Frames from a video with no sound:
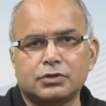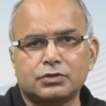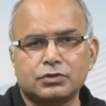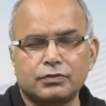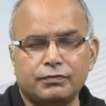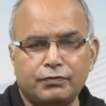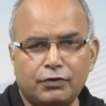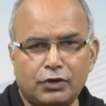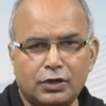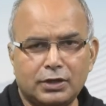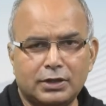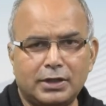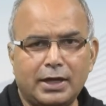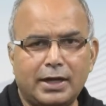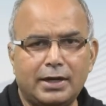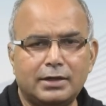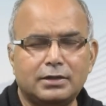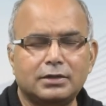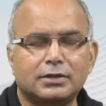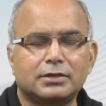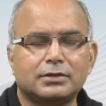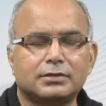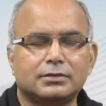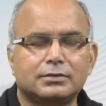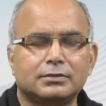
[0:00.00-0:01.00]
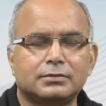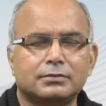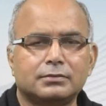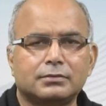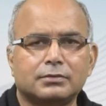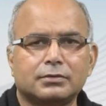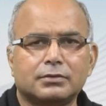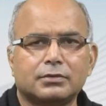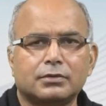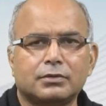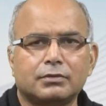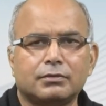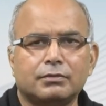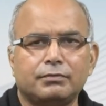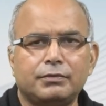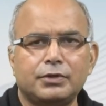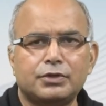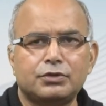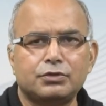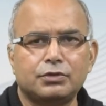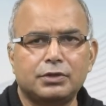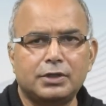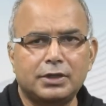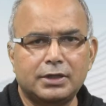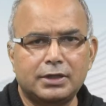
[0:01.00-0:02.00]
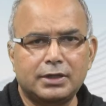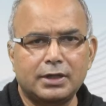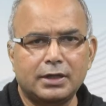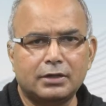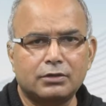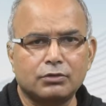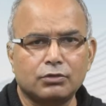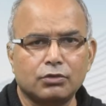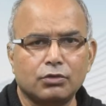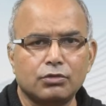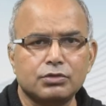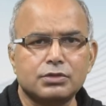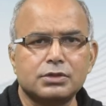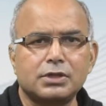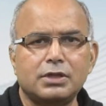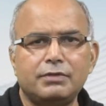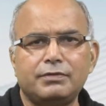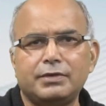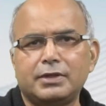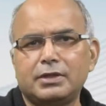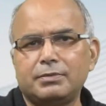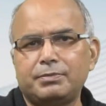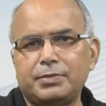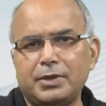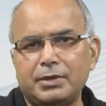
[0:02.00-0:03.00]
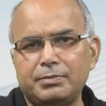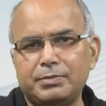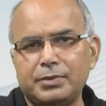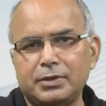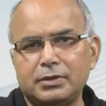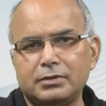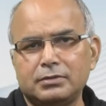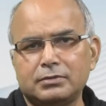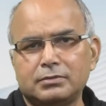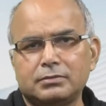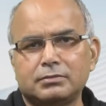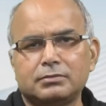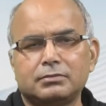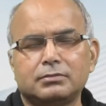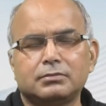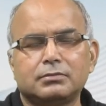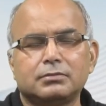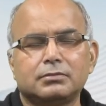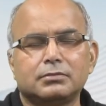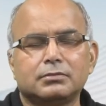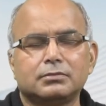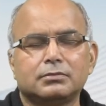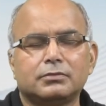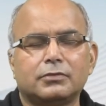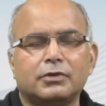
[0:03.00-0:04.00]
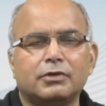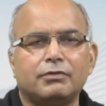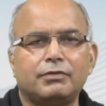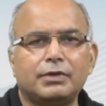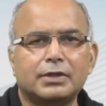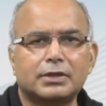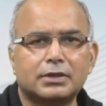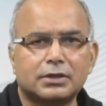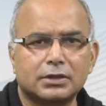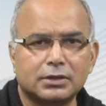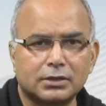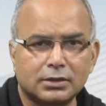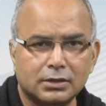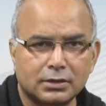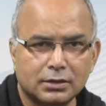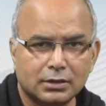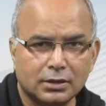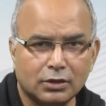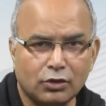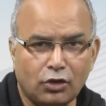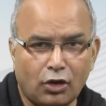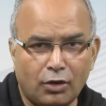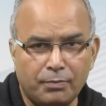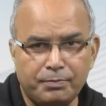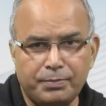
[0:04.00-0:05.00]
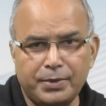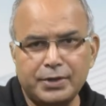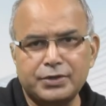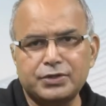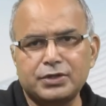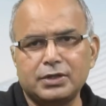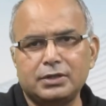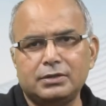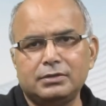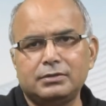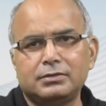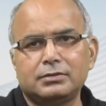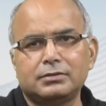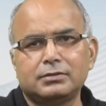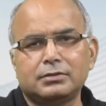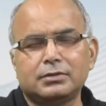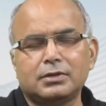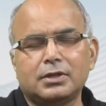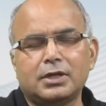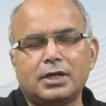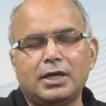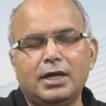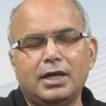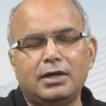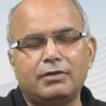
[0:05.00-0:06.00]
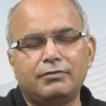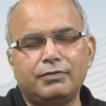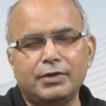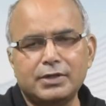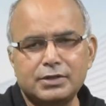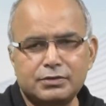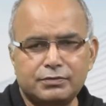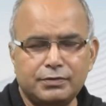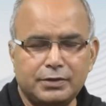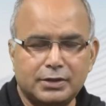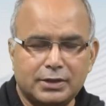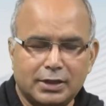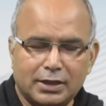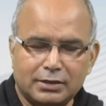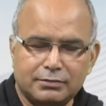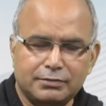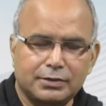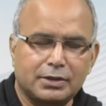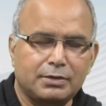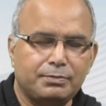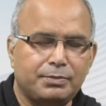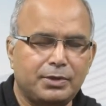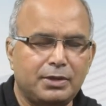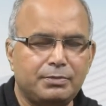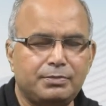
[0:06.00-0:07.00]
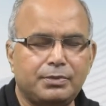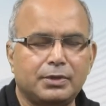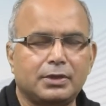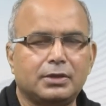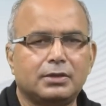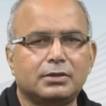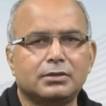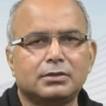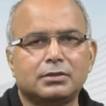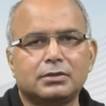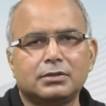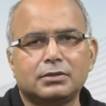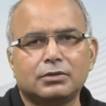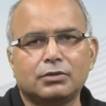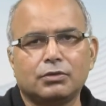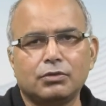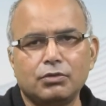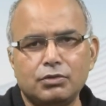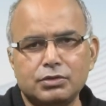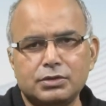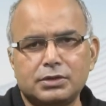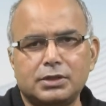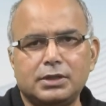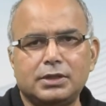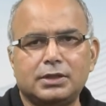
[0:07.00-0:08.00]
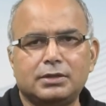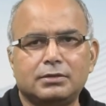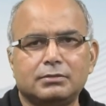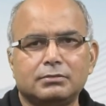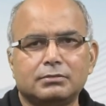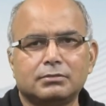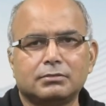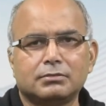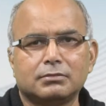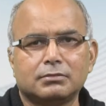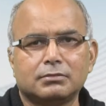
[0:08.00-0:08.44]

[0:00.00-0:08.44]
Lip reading: So for that, we should interact closely with the people with compassion, and once we interact with the people closely,